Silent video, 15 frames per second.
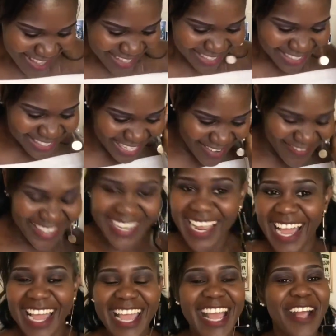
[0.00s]

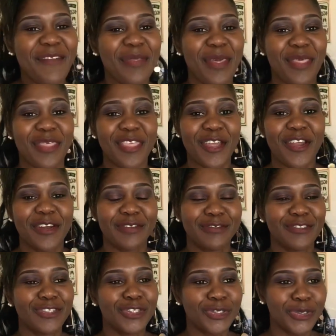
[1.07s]
Gemini, I'm the 3rd
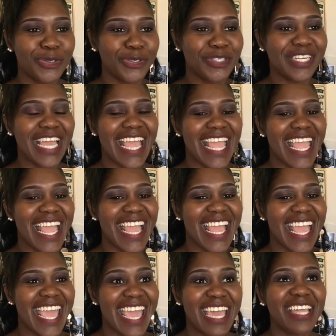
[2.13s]
of June.
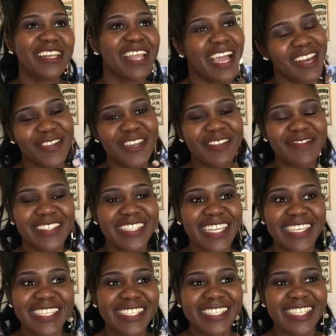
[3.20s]
And I don't even
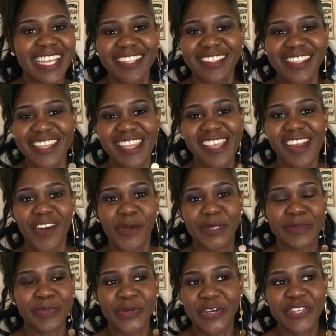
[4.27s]
need to tell the year I
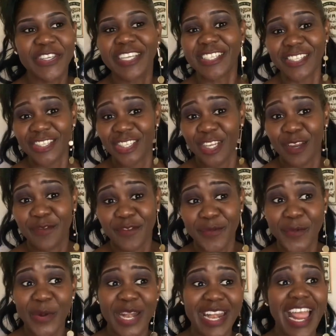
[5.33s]
was born. You can just check
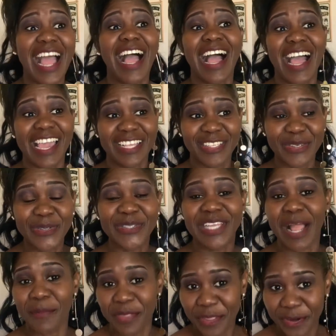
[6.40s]
from when I told
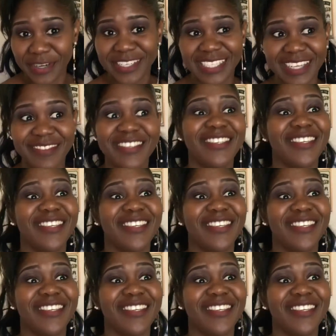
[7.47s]
you I'm 37.